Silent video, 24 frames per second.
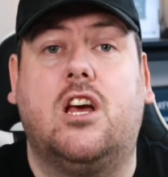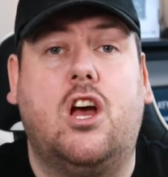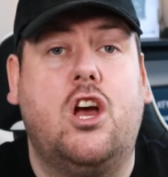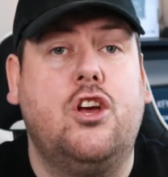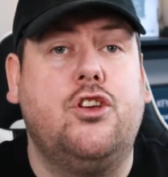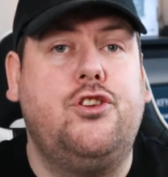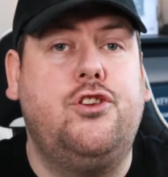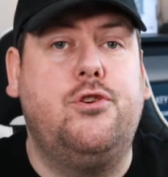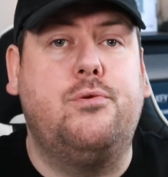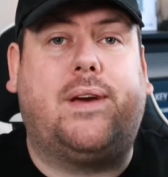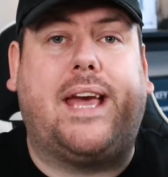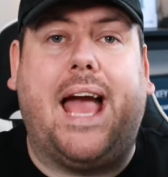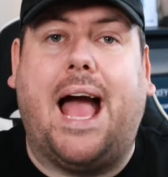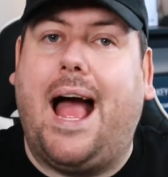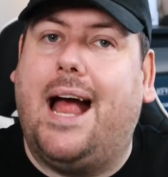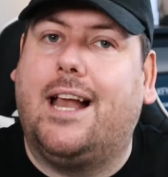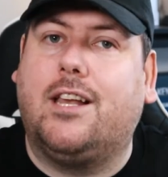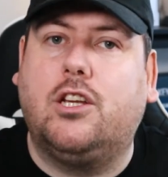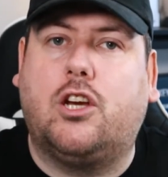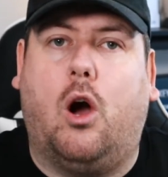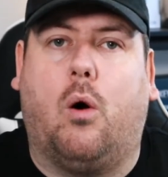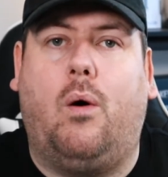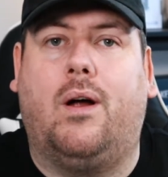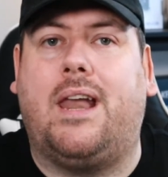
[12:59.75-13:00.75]
You can
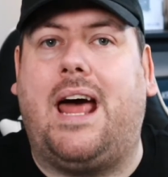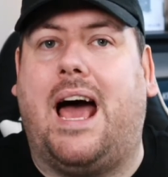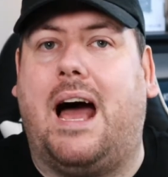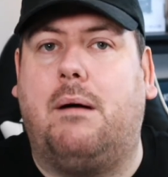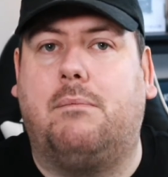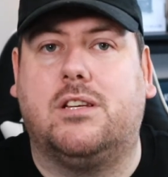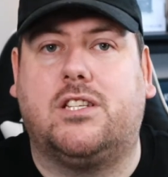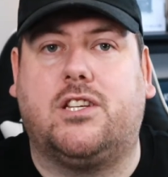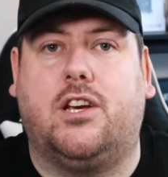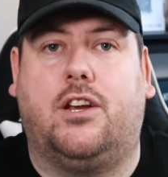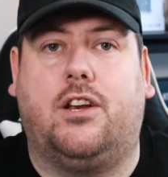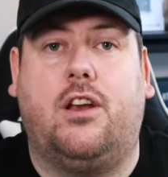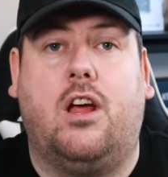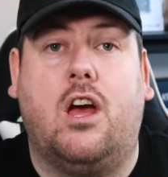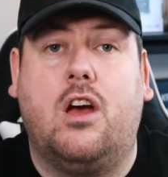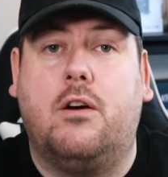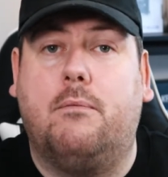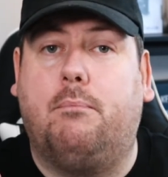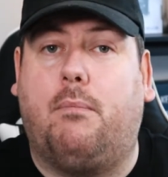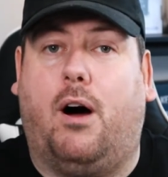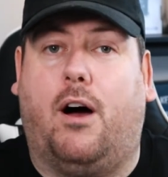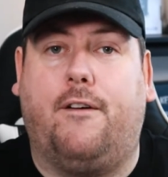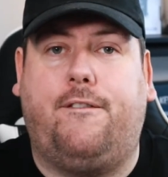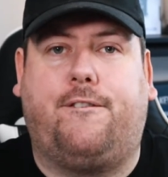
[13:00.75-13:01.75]
go on Amazon.
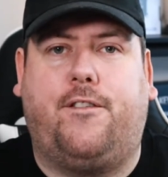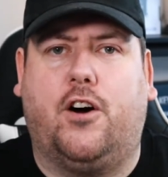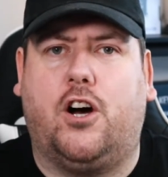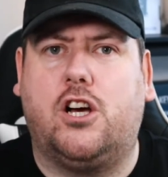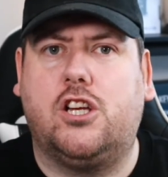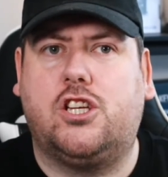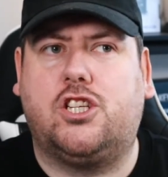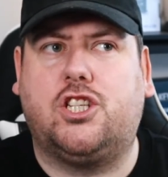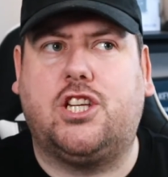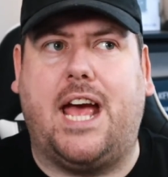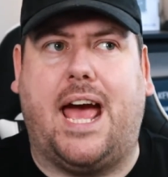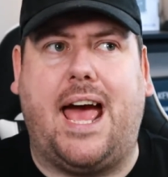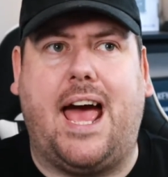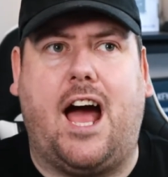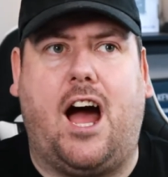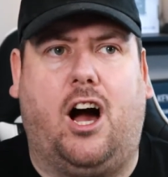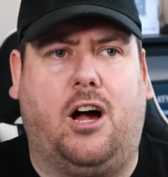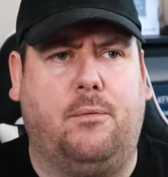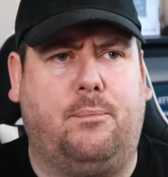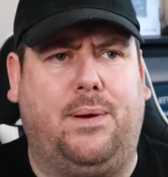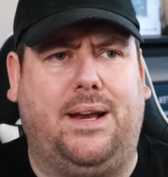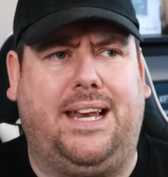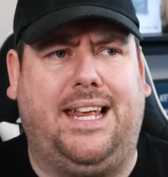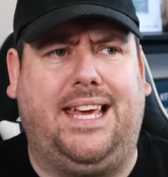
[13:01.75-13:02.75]
My first chair, I
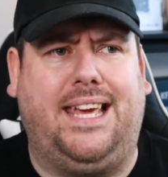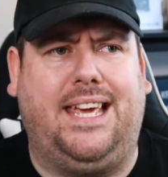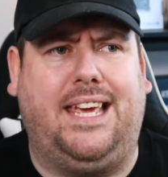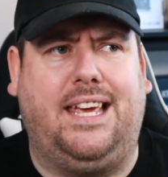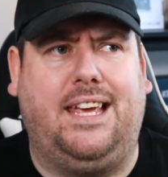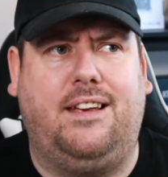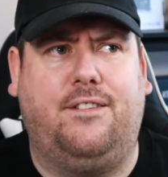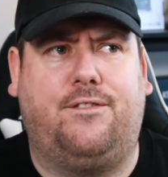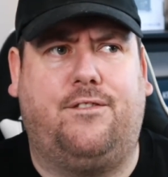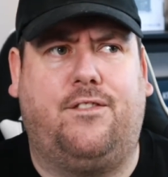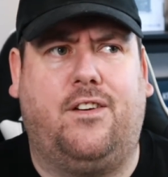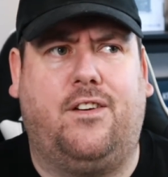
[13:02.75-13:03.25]
believe,